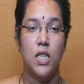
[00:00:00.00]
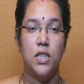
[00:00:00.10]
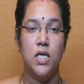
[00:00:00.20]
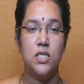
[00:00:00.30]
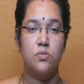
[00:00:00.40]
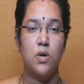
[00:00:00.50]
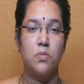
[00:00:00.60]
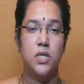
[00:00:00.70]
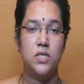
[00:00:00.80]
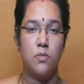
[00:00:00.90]
These
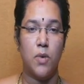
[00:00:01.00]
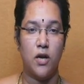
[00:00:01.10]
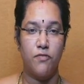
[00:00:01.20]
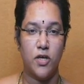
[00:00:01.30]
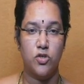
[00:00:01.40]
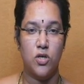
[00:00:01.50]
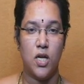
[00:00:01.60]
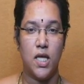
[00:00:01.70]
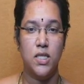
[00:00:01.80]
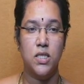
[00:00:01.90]
members are manufactured in a
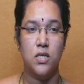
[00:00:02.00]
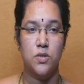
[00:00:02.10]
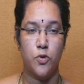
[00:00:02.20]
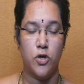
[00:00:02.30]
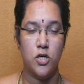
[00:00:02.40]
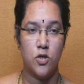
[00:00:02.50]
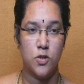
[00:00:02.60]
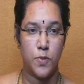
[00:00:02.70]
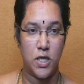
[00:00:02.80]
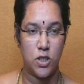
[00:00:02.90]
length corresponding to the
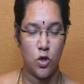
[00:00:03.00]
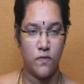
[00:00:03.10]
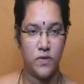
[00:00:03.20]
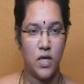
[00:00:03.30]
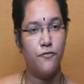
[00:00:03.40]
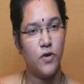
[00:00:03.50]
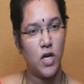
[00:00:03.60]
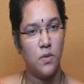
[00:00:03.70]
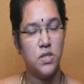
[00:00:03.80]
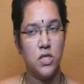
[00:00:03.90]
spacing of the
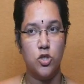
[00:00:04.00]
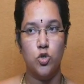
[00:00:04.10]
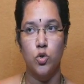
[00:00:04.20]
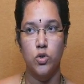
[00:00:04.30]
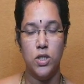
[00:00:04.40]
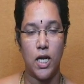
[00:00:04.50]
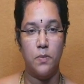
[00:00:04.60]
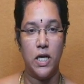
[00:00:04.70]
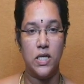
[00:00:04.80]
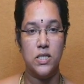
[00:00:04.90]
frames 6 to 10
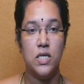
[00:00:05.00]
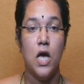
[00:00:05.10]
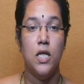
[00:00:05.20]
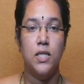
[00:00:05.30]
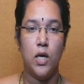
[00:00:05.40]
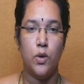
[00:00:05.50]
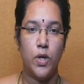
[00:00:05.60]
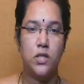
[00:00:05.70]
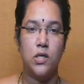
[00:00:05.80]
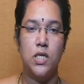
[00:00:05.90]
meters. Their
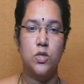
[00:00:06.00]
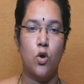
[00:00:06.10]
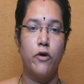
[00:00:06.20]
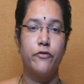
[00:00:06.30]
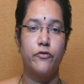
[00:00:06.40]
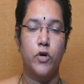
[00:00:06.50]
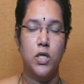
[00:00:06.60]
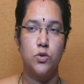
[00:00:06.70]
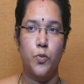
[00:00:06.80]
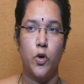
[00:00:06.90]
width is of
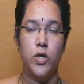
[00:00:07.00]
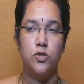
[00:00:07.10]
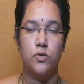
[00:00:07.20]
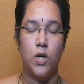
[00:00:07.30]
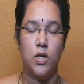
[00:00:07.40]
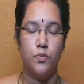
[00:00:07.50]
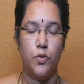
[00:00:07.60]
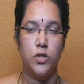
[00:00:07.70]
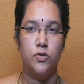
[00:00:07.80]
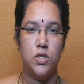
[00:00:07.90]
1.30 to
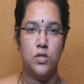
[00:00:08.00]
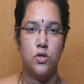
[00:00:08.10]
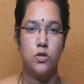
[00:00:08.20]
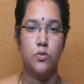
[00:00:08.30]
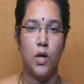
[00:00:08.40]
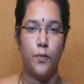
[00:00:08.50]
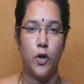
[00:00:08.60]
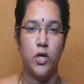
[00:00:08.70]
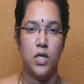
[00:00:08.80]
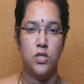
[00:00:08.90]

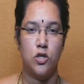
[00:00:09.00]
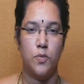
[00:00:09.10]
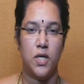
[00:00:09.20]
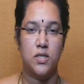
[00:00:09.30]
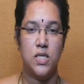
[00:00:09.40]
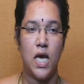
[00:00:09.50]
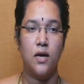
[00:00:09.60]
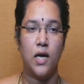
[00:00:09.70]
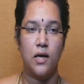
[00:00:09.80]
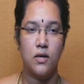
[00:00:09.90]
1.80 meters. They are
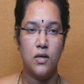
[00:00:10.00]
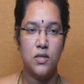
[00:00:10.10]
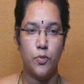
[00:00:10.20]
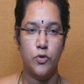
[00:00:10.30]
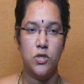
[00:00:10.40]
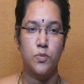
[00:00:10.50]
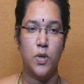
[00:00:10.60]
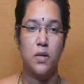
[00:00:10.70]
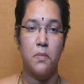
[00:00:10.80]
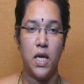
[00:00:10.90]
directly supported
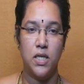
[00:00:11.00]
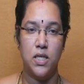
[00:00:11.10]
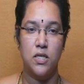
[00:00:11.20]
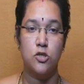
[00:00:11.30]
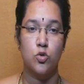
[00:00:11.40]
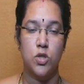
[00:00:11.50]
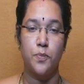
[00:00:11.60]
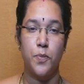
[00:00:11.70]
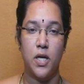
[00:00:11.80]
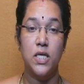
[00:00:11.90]
by the main girders so
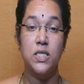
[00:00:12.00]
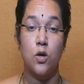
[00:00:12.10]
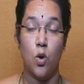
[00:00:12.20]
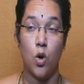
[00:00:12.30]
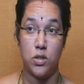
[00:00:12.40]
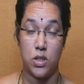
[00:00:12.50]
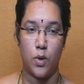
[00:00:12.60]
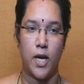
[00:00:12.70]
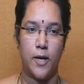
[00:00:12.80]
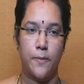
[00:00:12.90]
that purlins are not
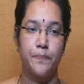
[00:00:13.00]
required.